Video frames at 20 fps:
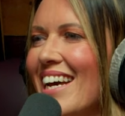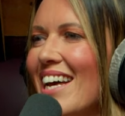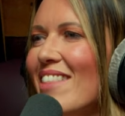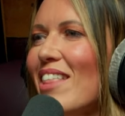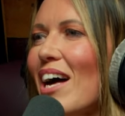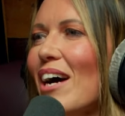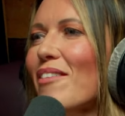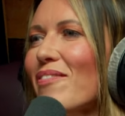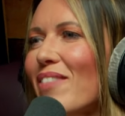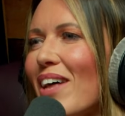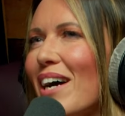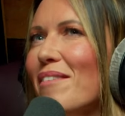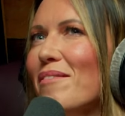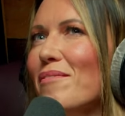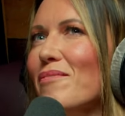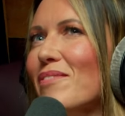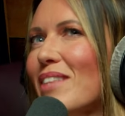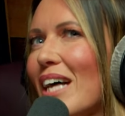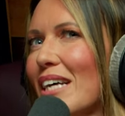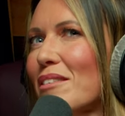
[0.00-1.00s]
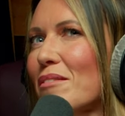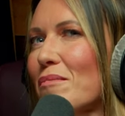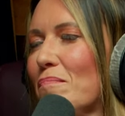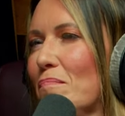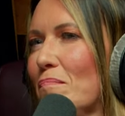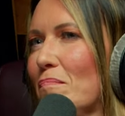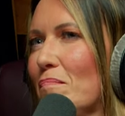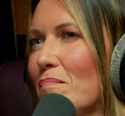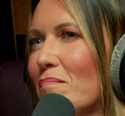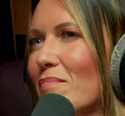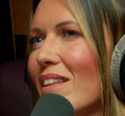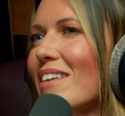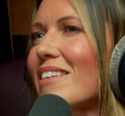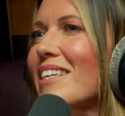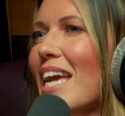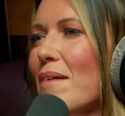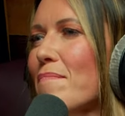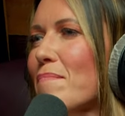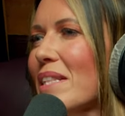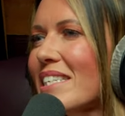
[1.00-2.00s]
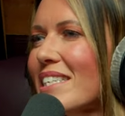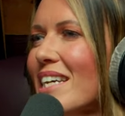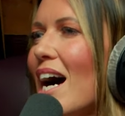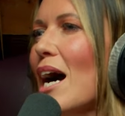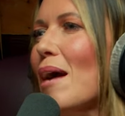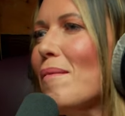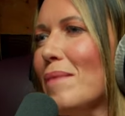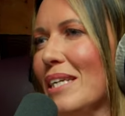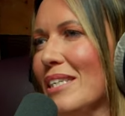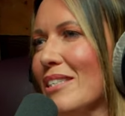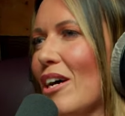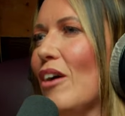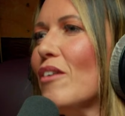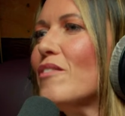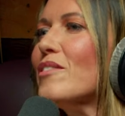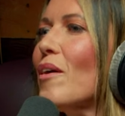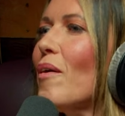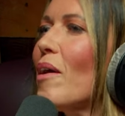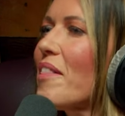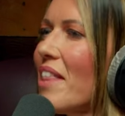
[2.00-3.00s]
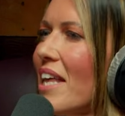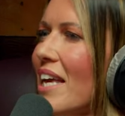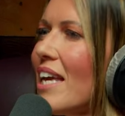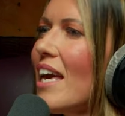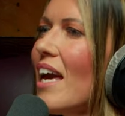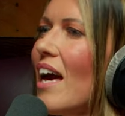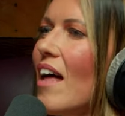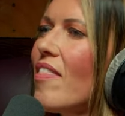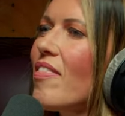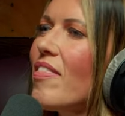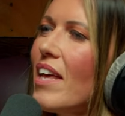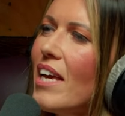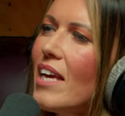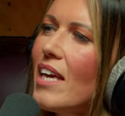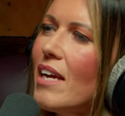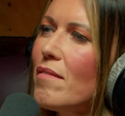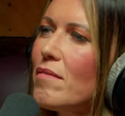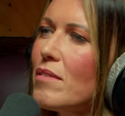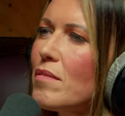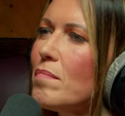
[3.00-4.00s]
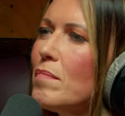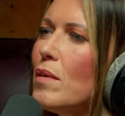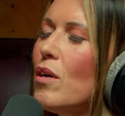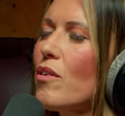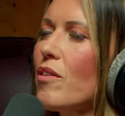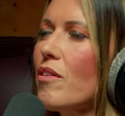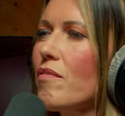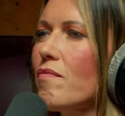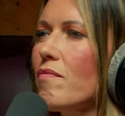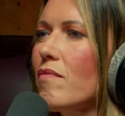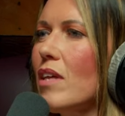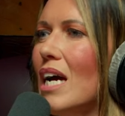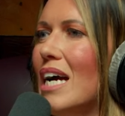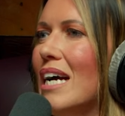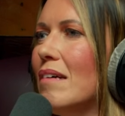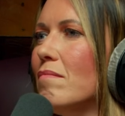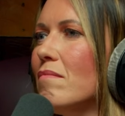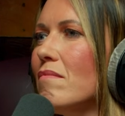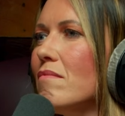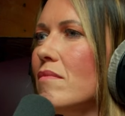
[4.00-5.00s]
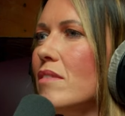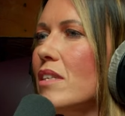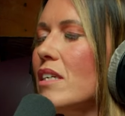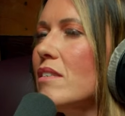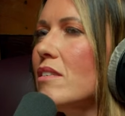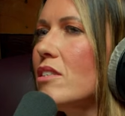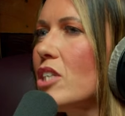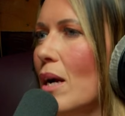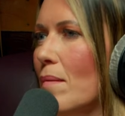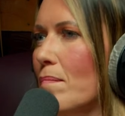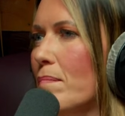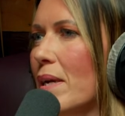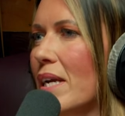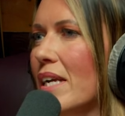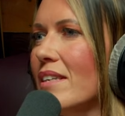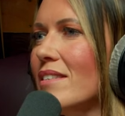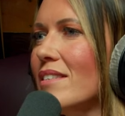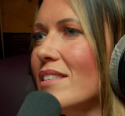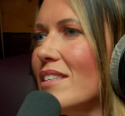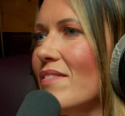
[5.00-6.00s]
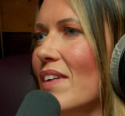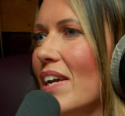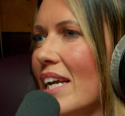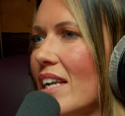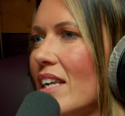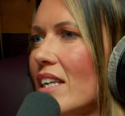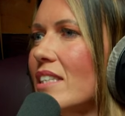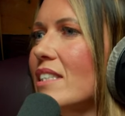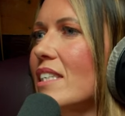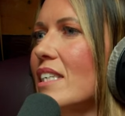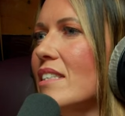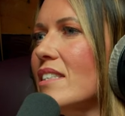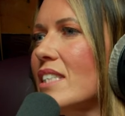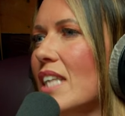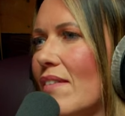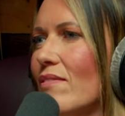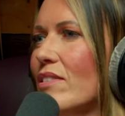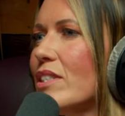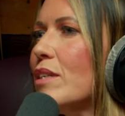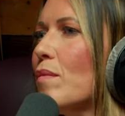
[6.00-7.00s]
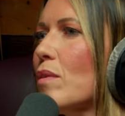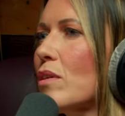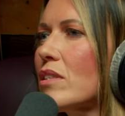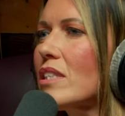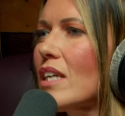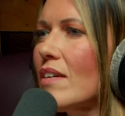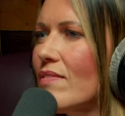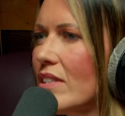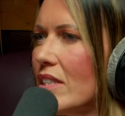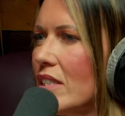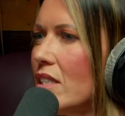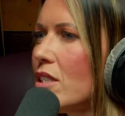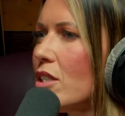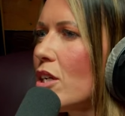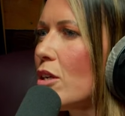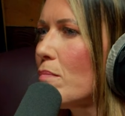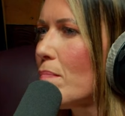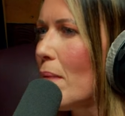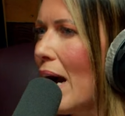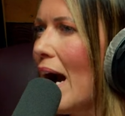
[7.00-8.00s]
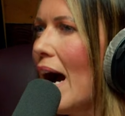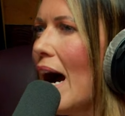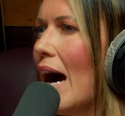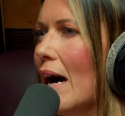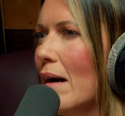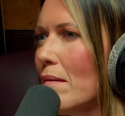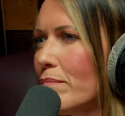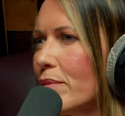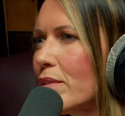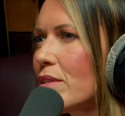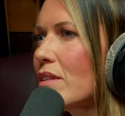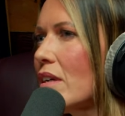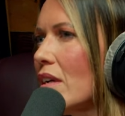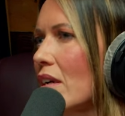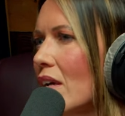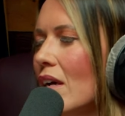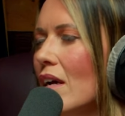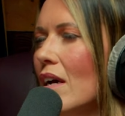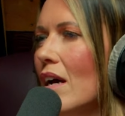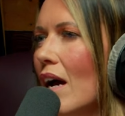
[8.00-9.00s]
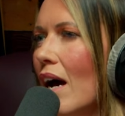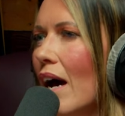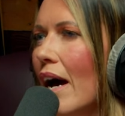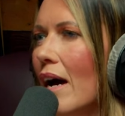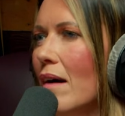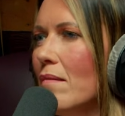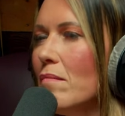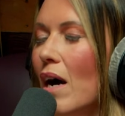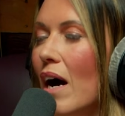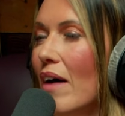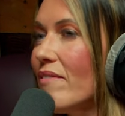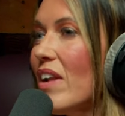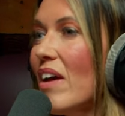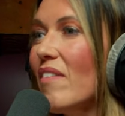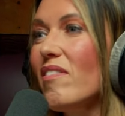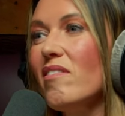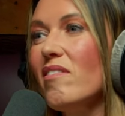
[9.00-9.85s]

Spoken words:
That's... Yeah, but the timing's off. So I think it was more the champions of England in 71, 72, perhaps. I've never...